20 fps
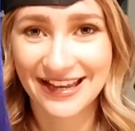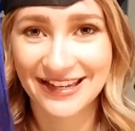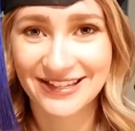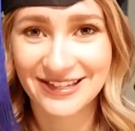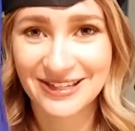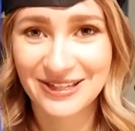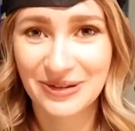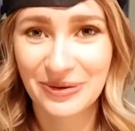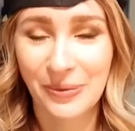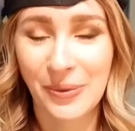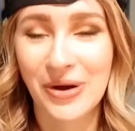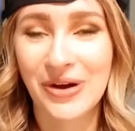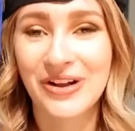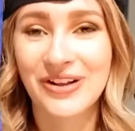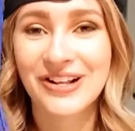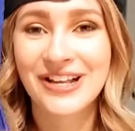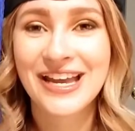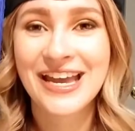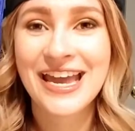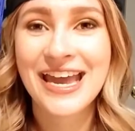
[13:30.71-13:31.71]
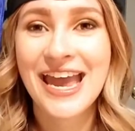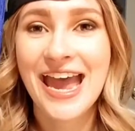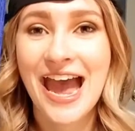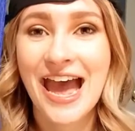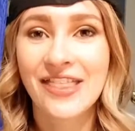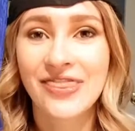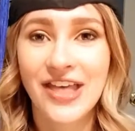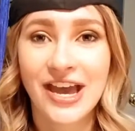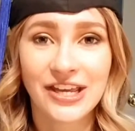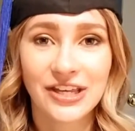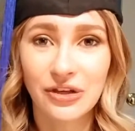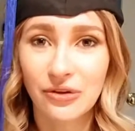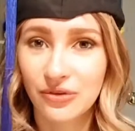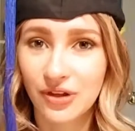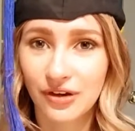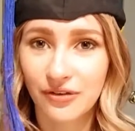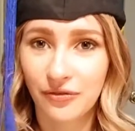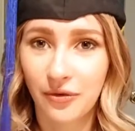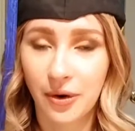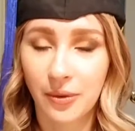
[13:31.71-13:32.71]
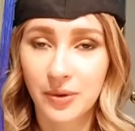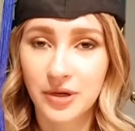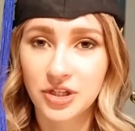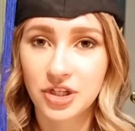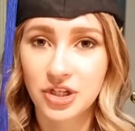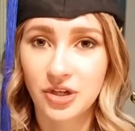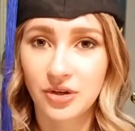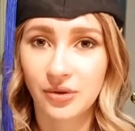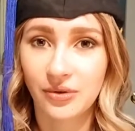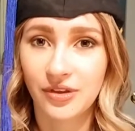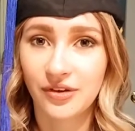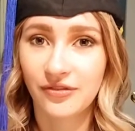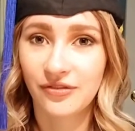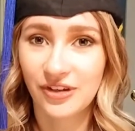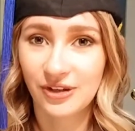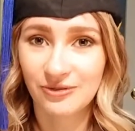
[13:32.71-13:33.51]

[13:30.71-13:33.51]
in school, and that you look forward to the